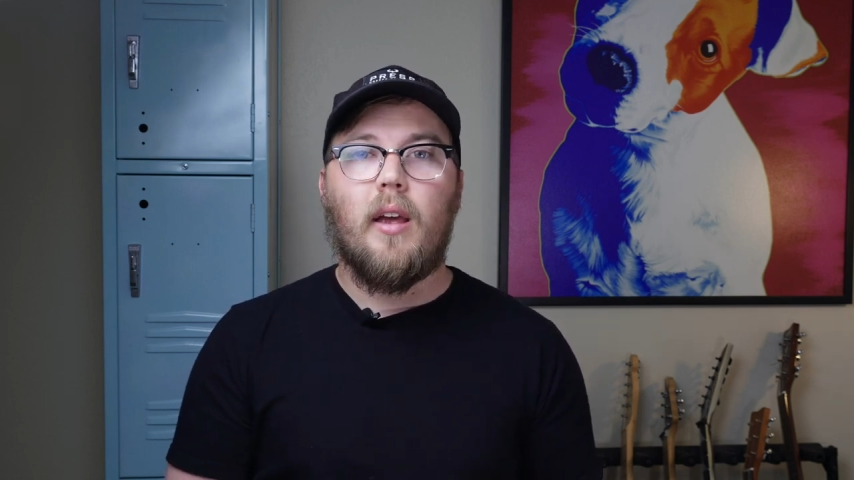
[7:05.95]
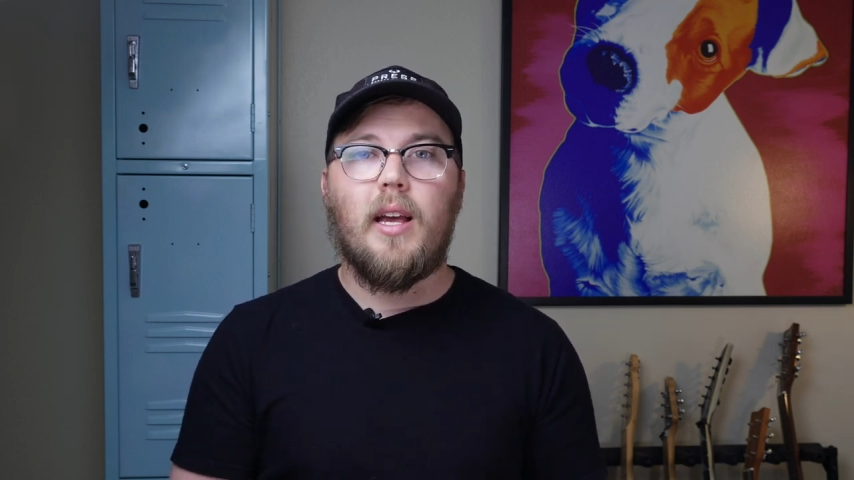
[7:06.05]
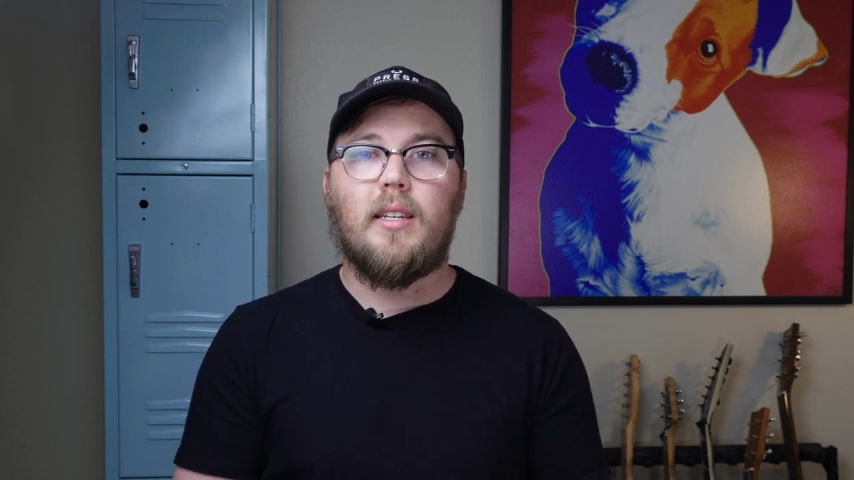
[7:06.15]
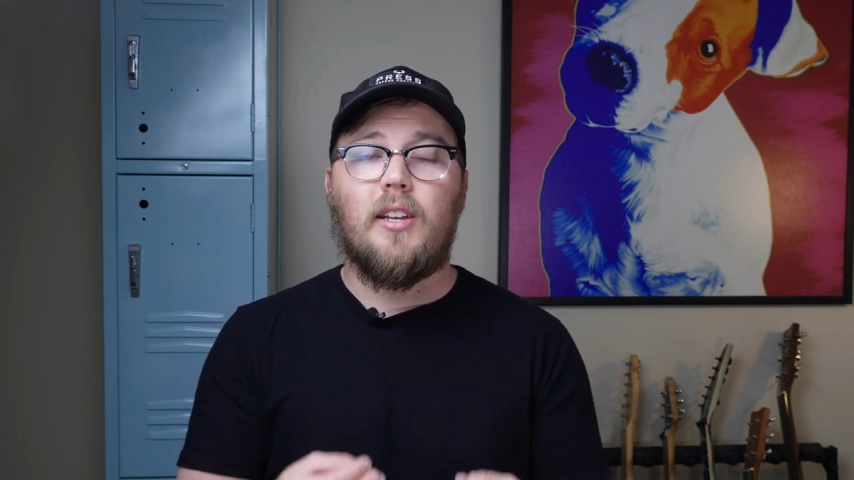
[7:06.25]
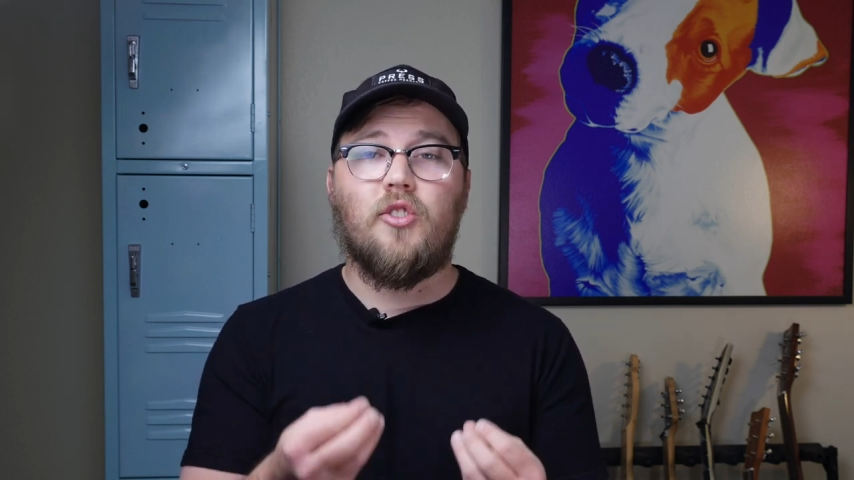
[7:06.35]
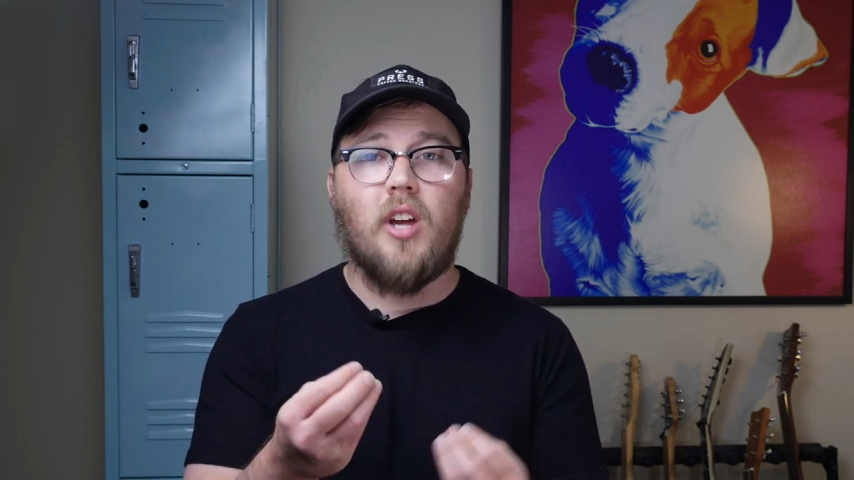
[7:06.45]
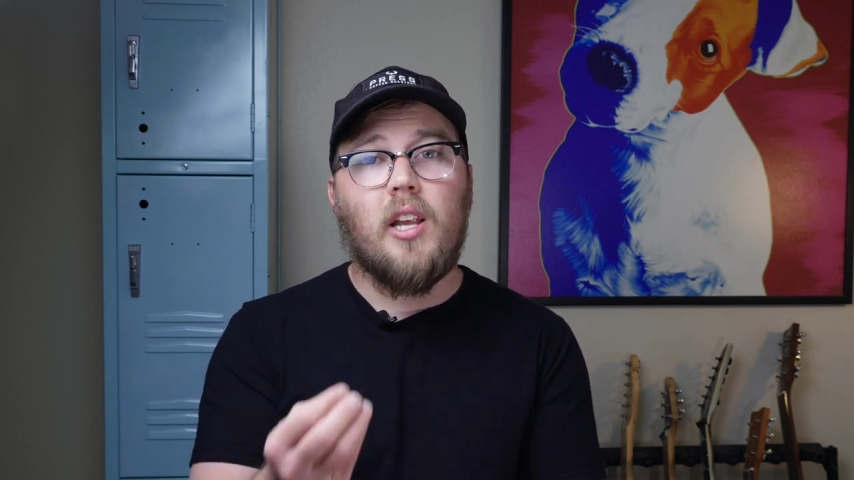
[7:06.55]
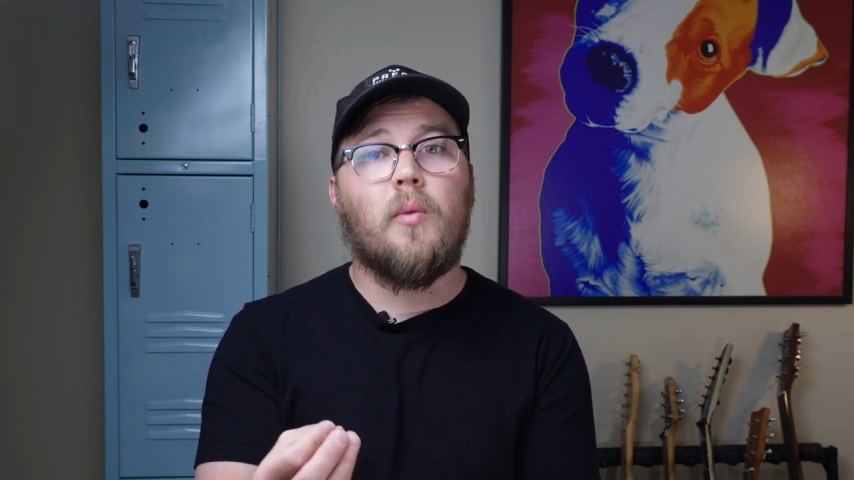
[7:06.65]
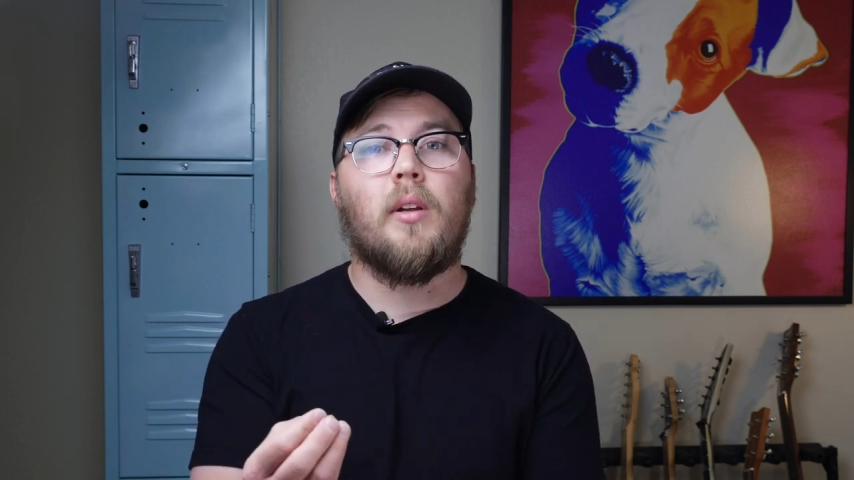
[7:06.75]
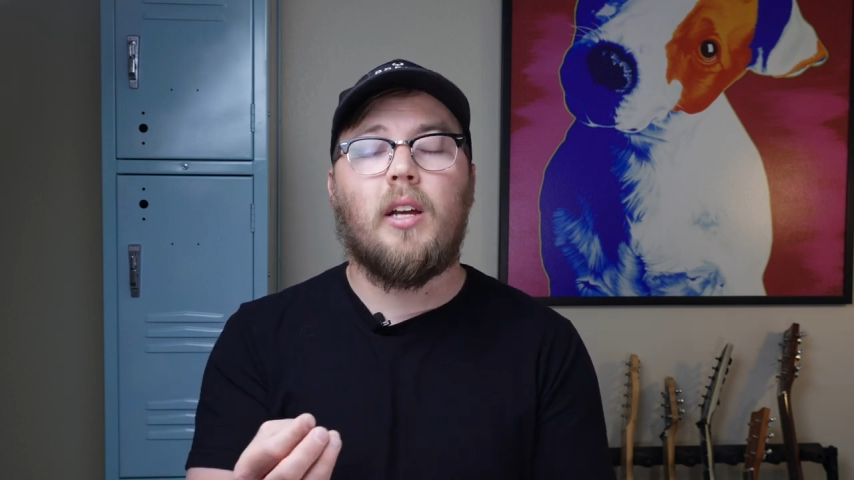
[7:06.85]
is a
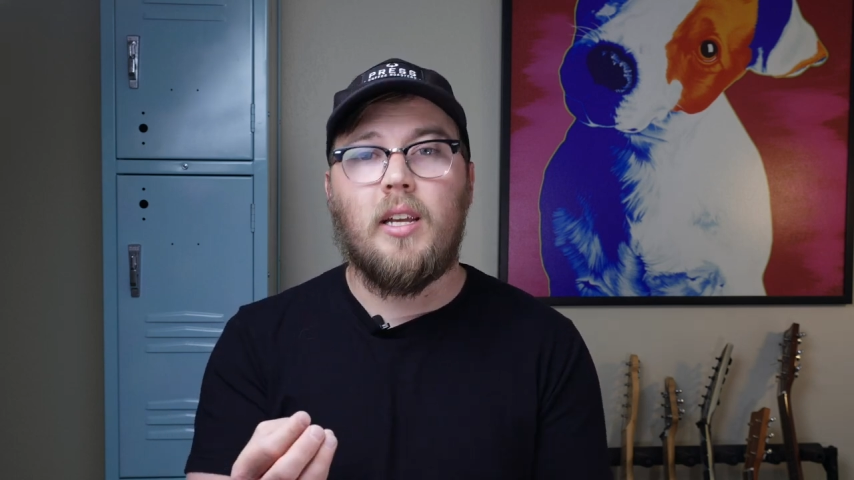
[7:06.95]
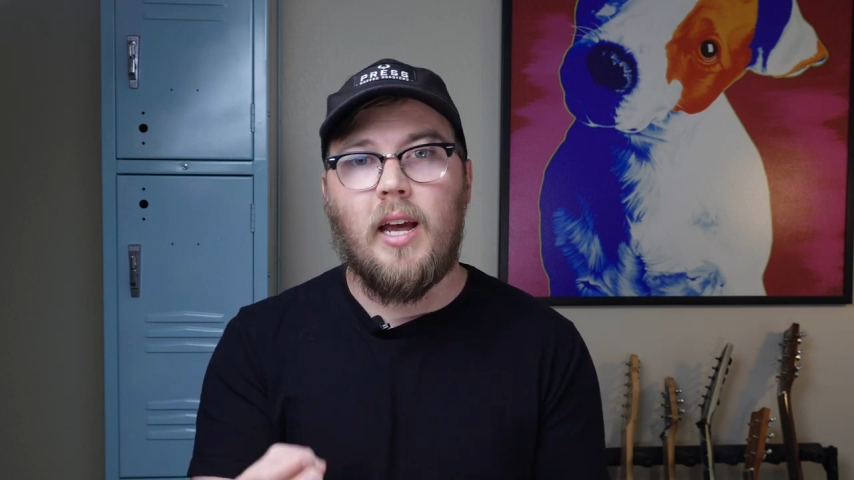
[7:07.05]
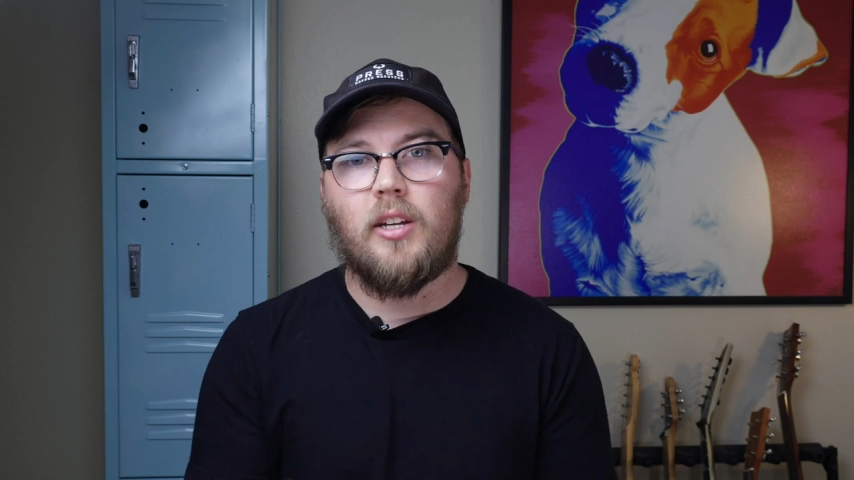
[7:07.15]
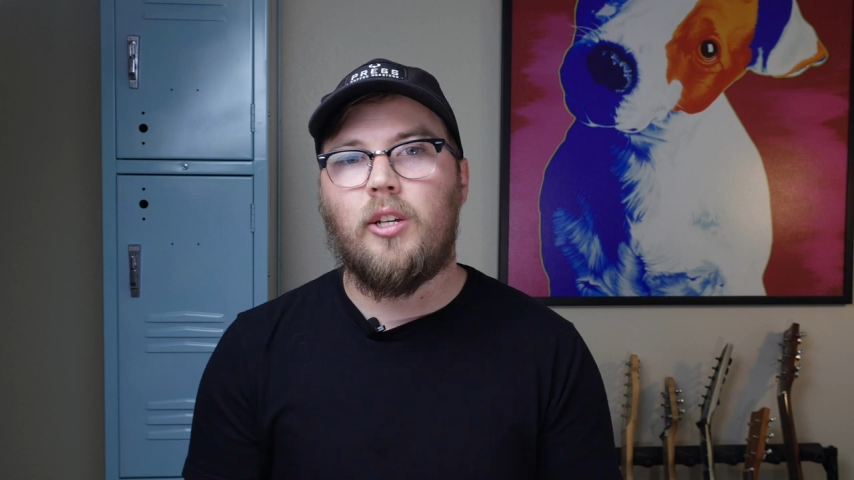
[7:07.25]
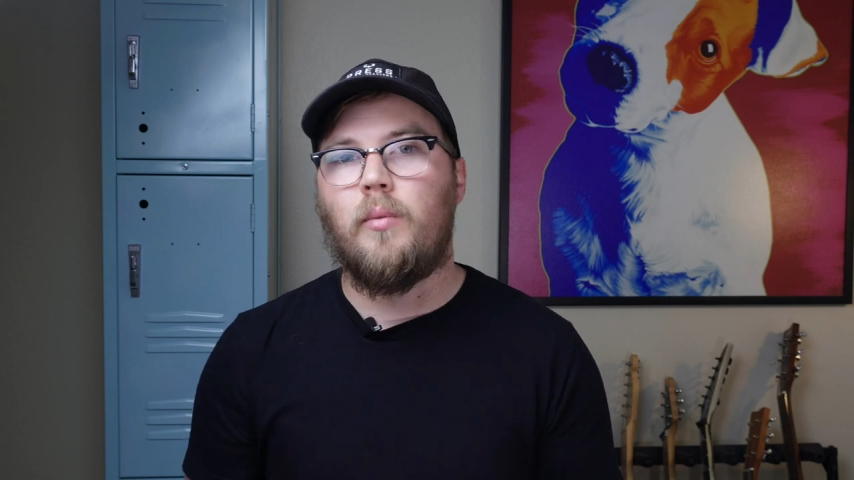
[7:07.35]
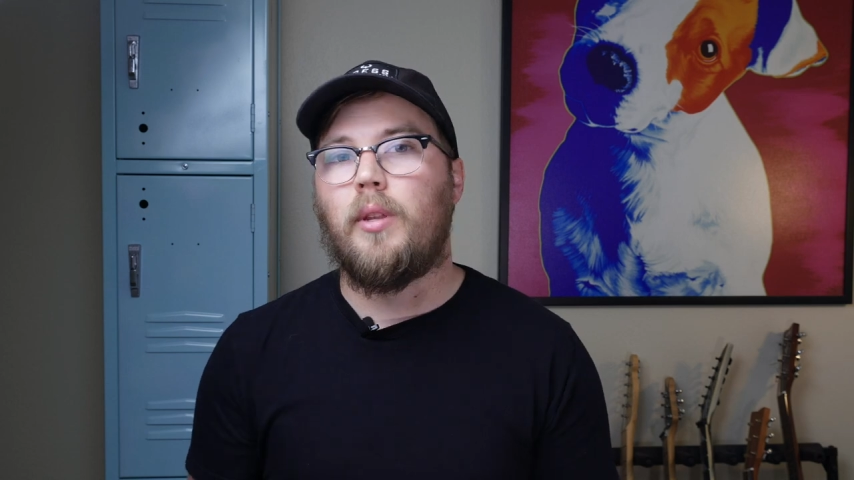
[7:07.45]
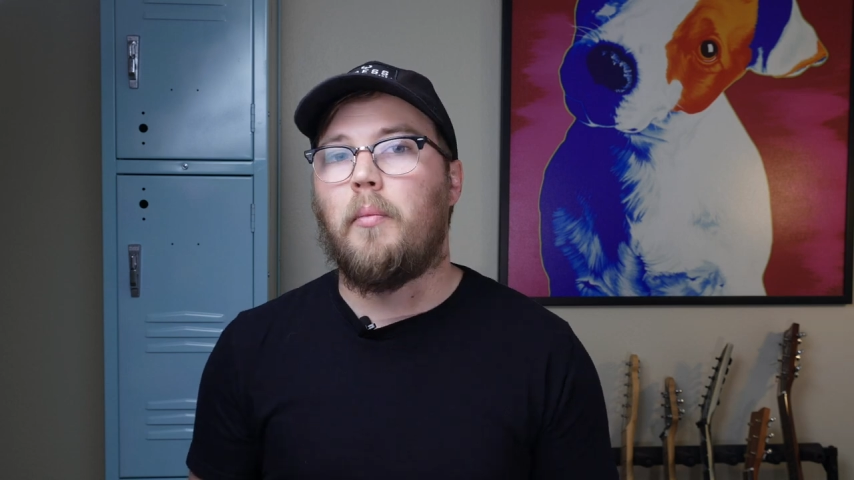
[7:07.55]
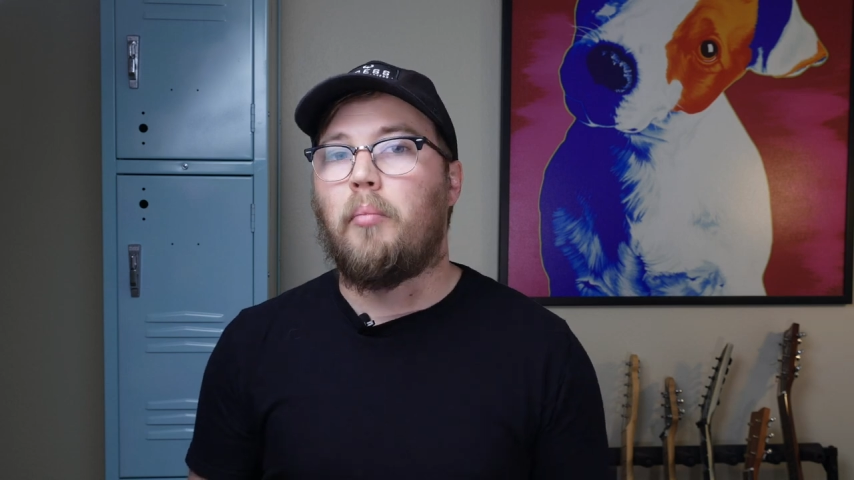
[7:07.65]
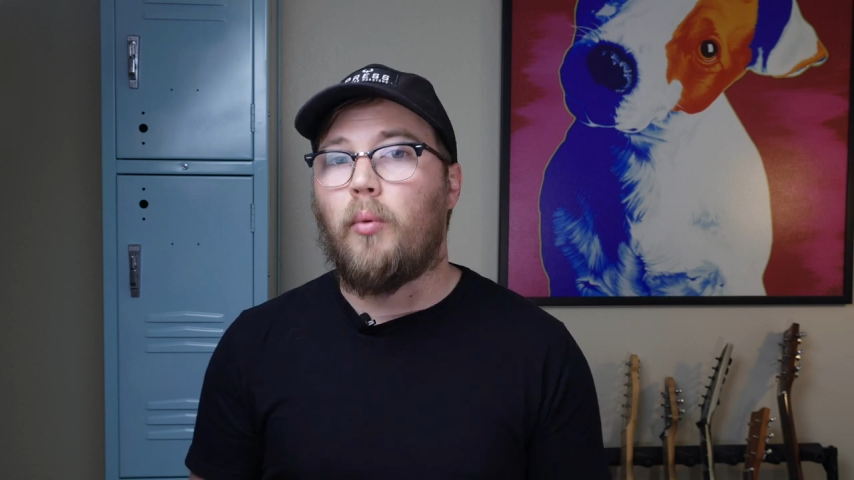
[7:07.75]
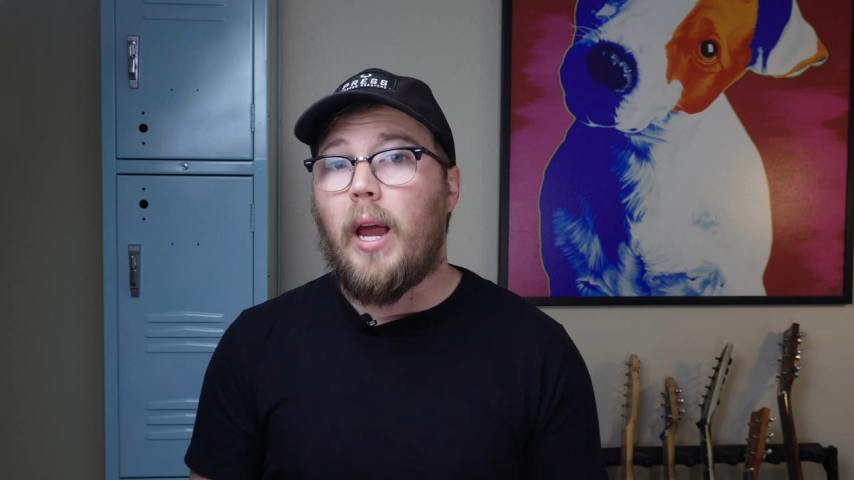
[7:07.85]
genuine connection with
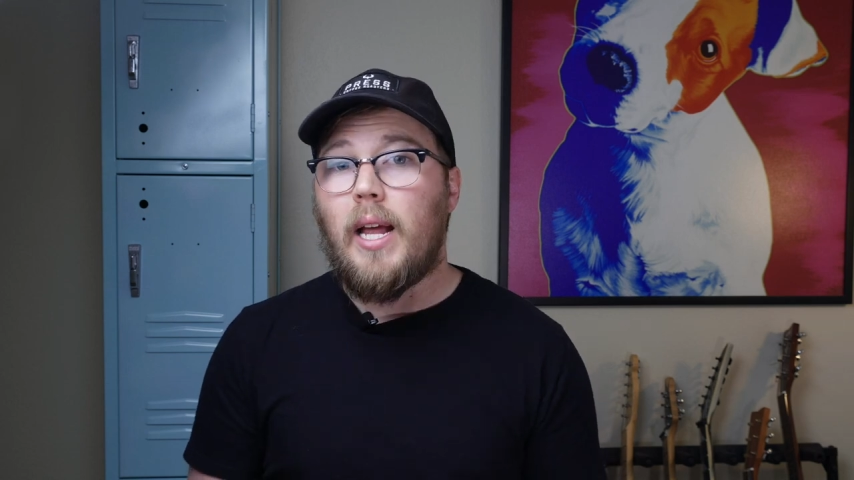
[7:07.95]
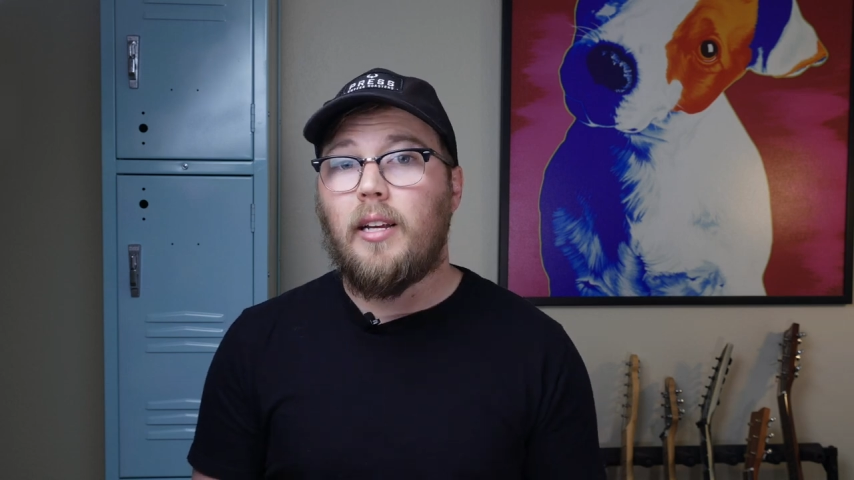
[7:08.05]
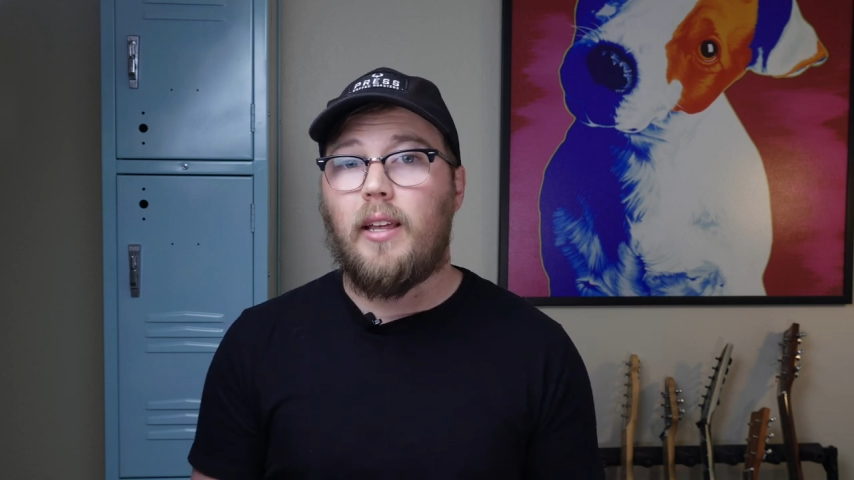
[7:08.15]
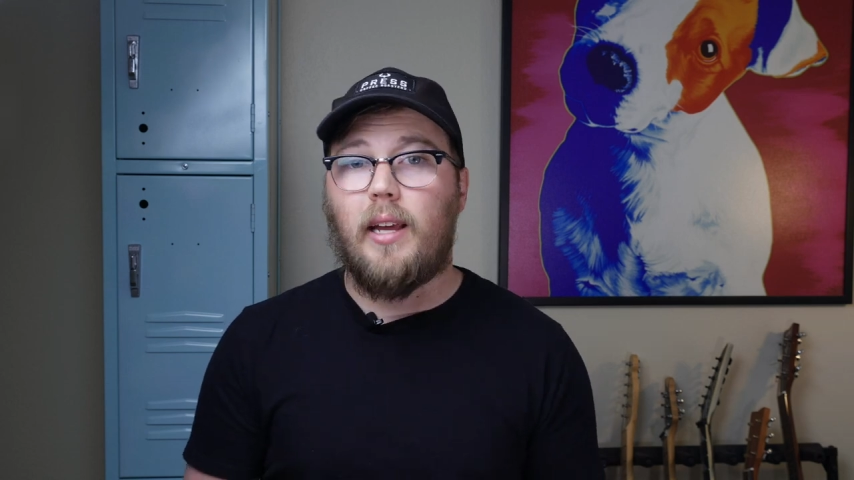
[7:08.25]
a brand